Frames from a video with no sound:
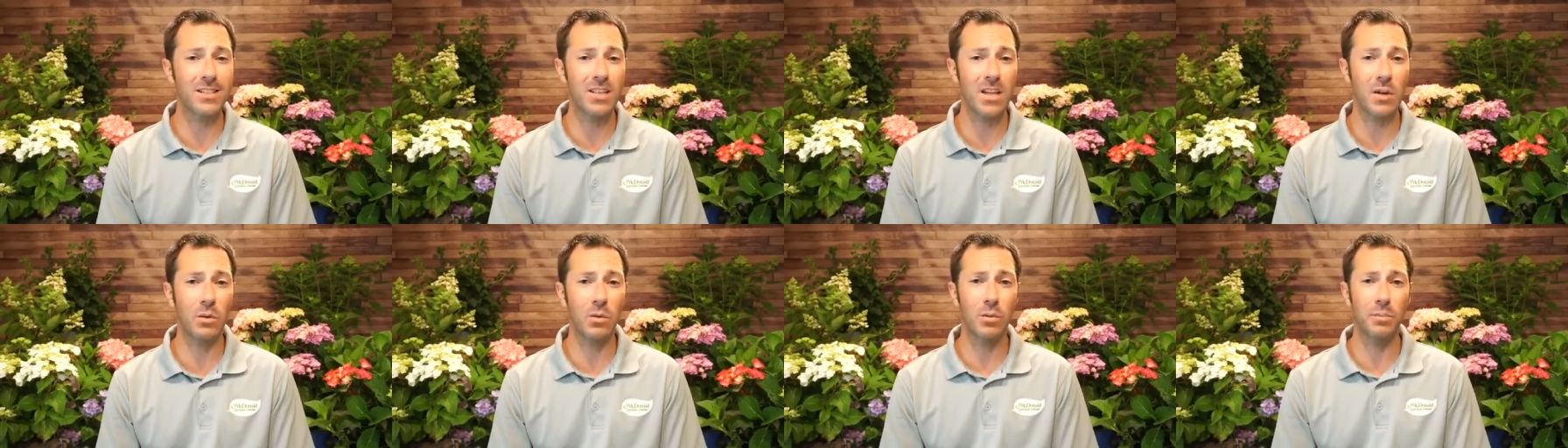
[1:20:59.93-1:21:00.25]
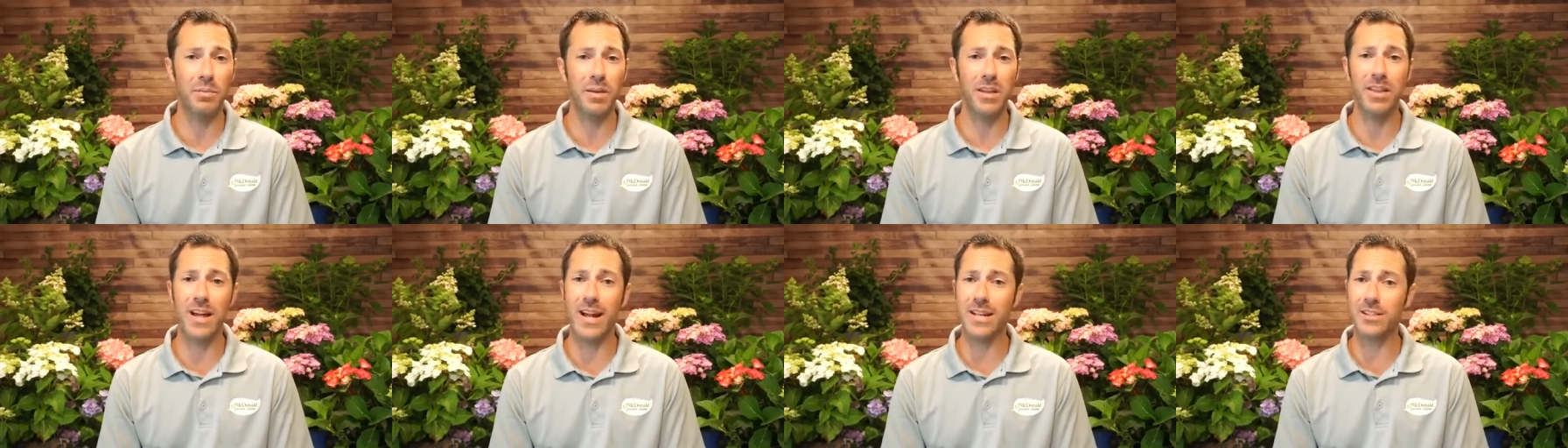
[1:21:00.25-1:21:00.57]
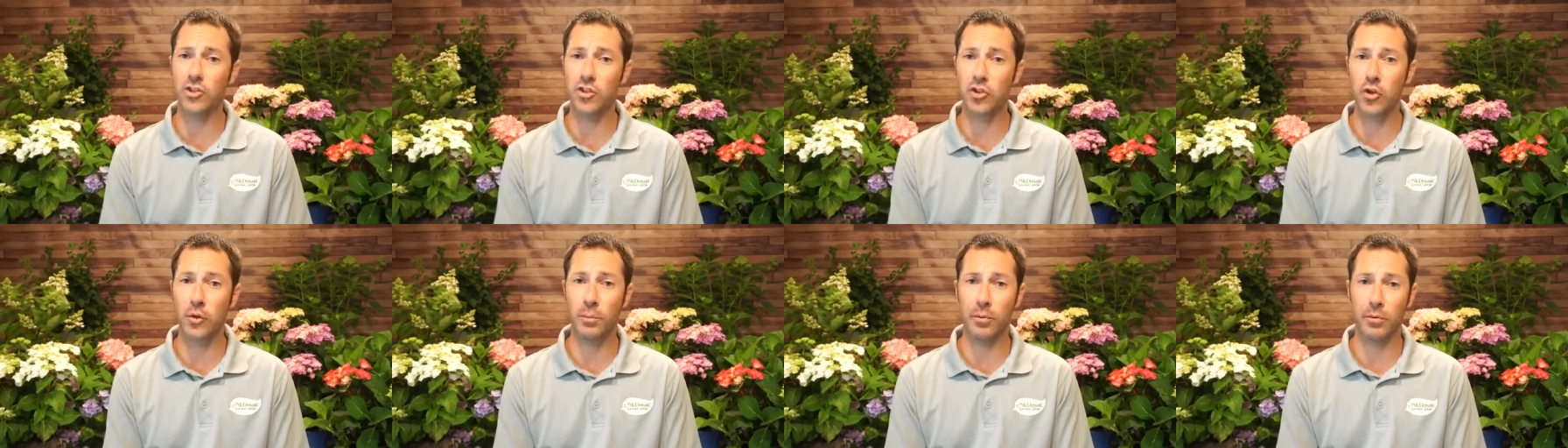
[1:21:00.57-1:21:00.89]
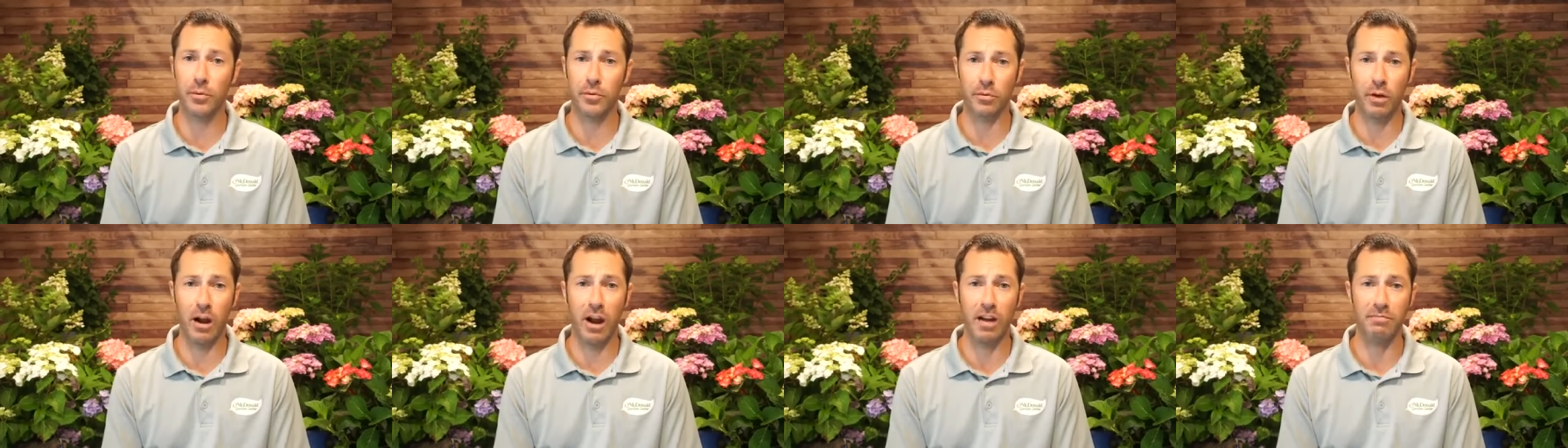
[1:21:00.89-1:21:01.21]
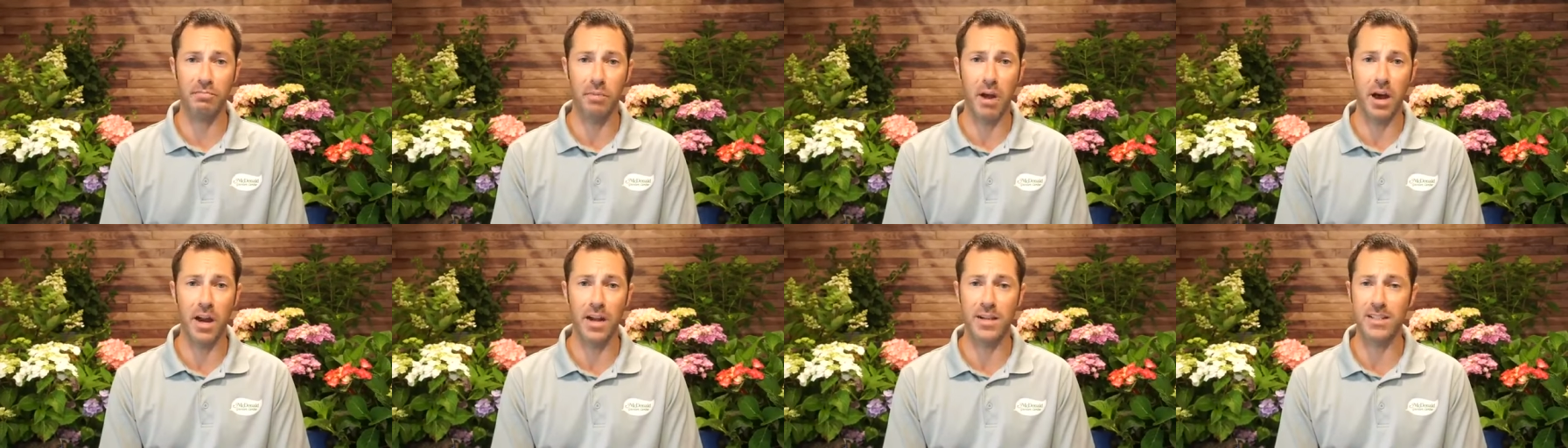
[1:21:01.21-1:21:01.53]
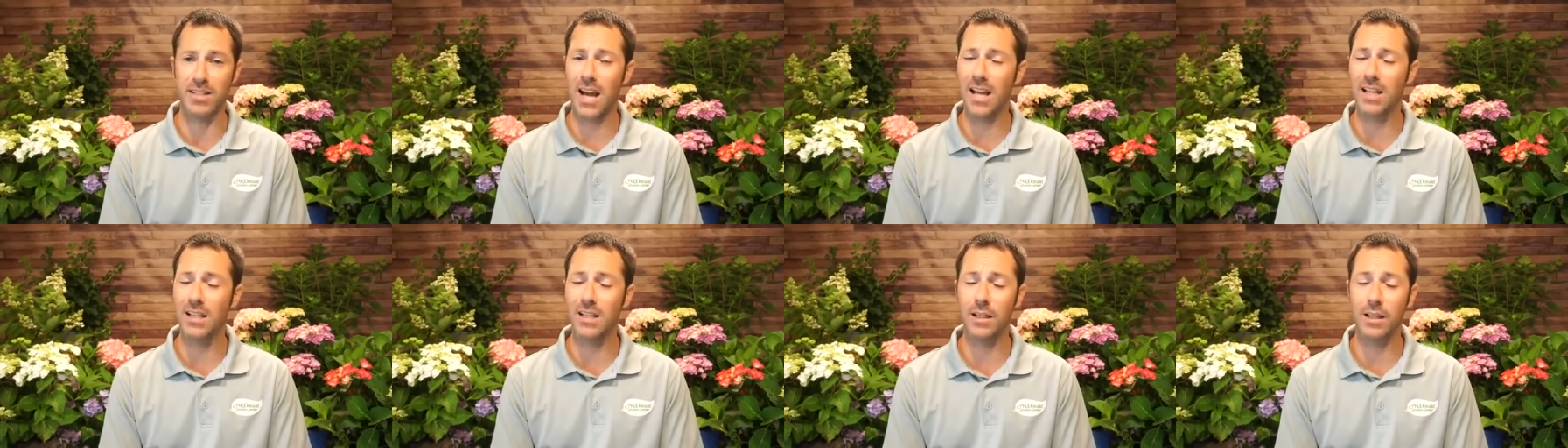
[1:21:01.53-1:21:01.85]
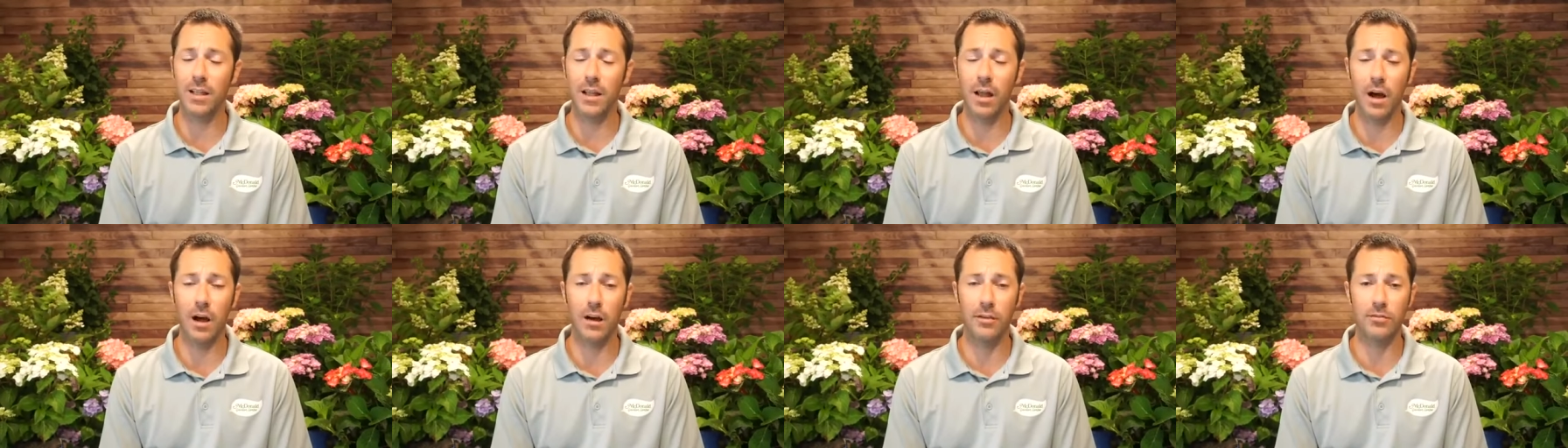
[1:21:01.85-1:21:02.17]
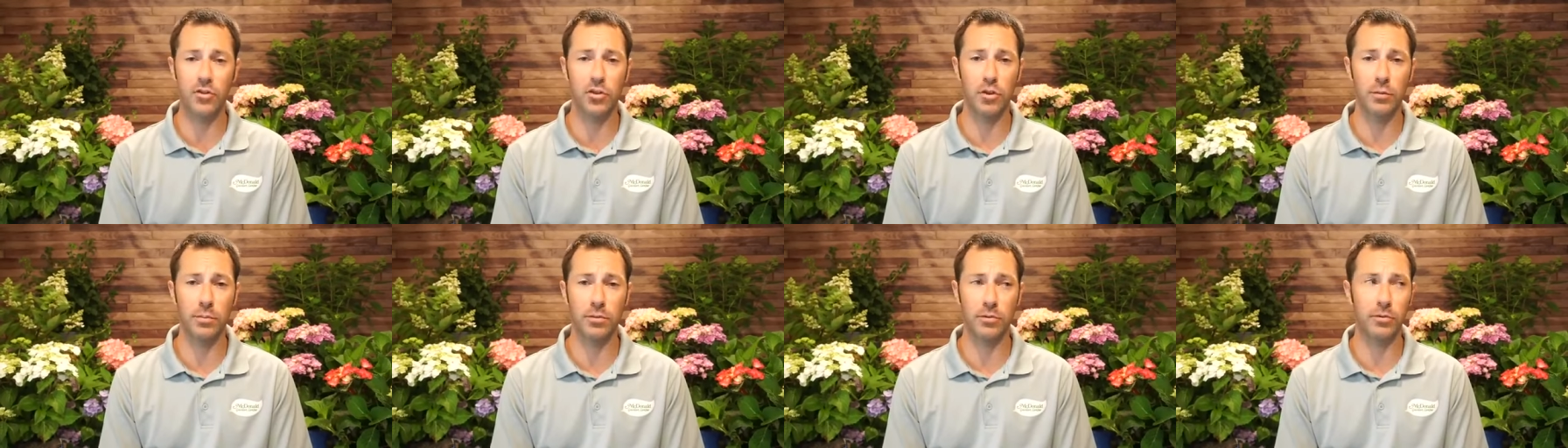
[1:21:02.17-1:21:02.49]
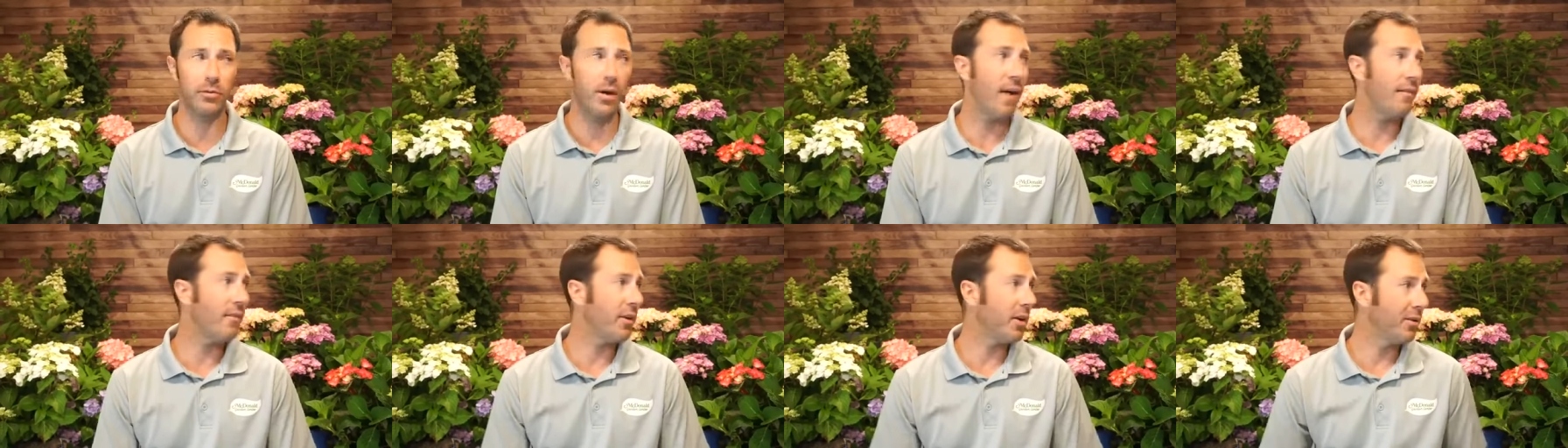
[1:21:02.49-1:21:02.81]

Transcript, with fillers: thing would be that Super Thrive product. I love Super Thrive.